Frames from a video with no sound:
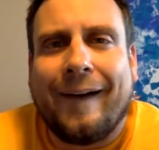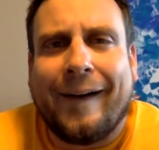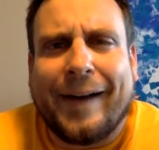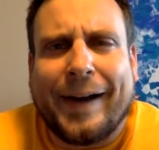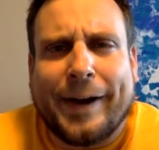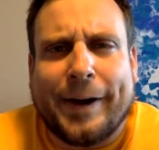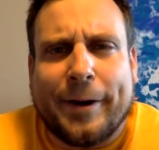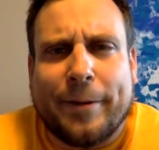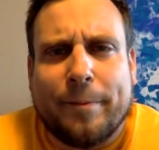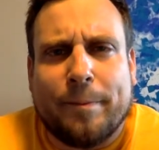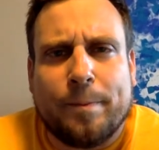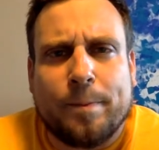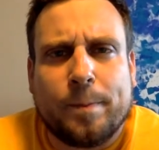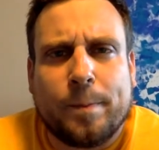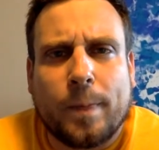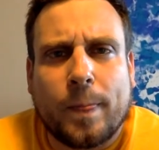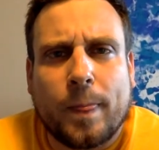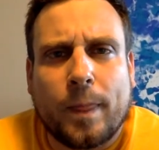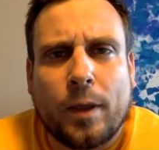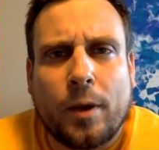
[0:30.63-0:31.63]
Um,
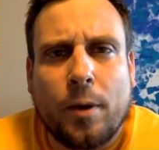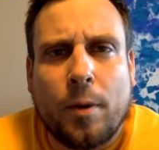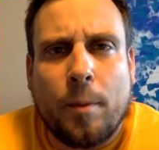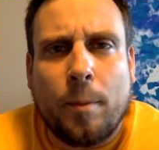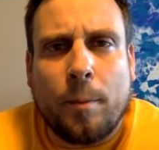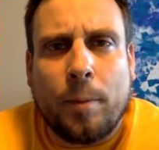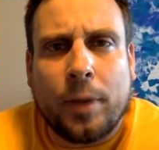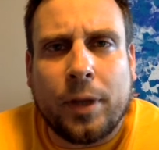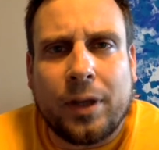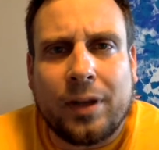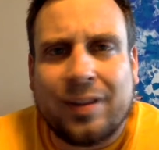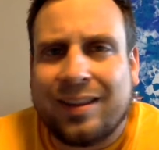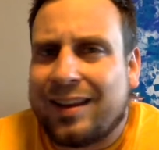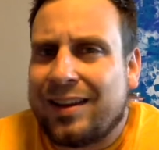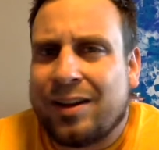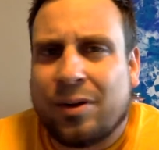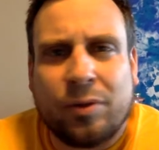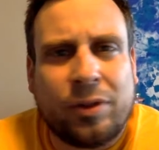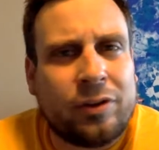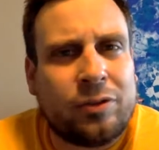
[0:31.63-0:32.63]
but
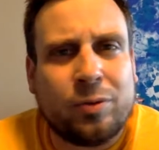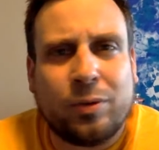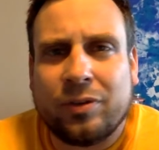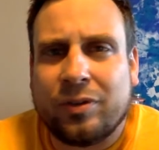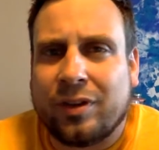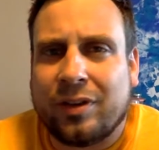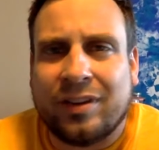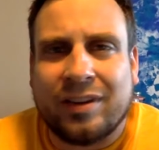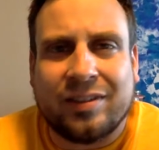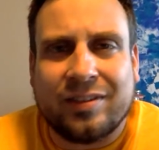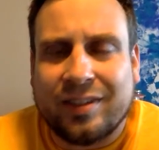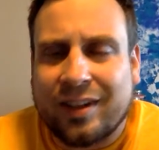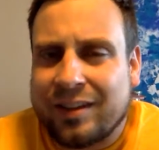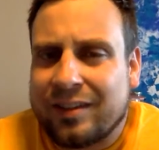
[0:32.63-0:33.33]
this was in the